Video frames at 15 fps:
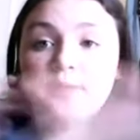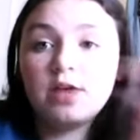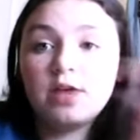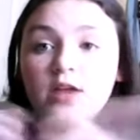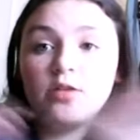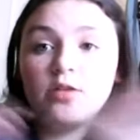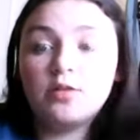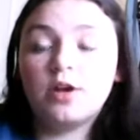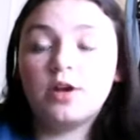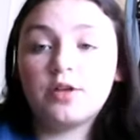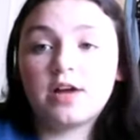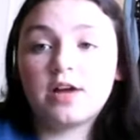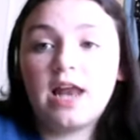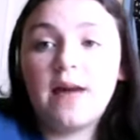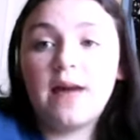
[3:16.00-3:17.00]
could do another
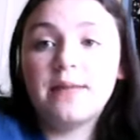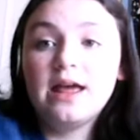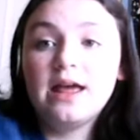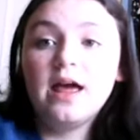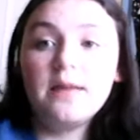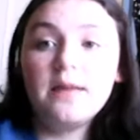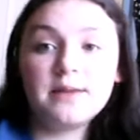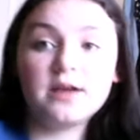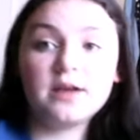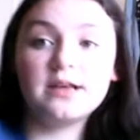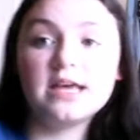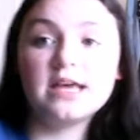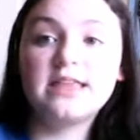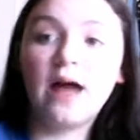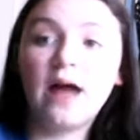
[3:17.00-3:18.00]
collab because
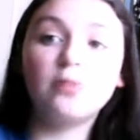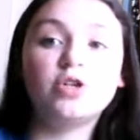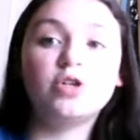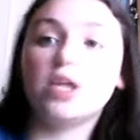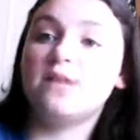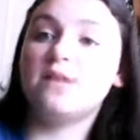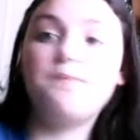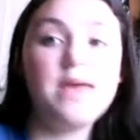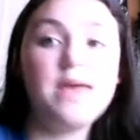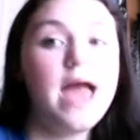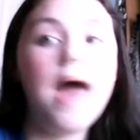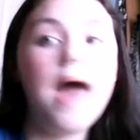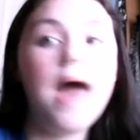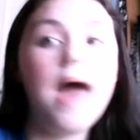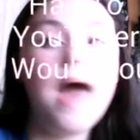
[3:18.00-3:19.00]
that would just be
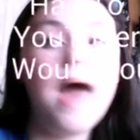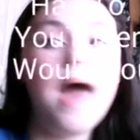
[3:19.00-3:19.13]
epic.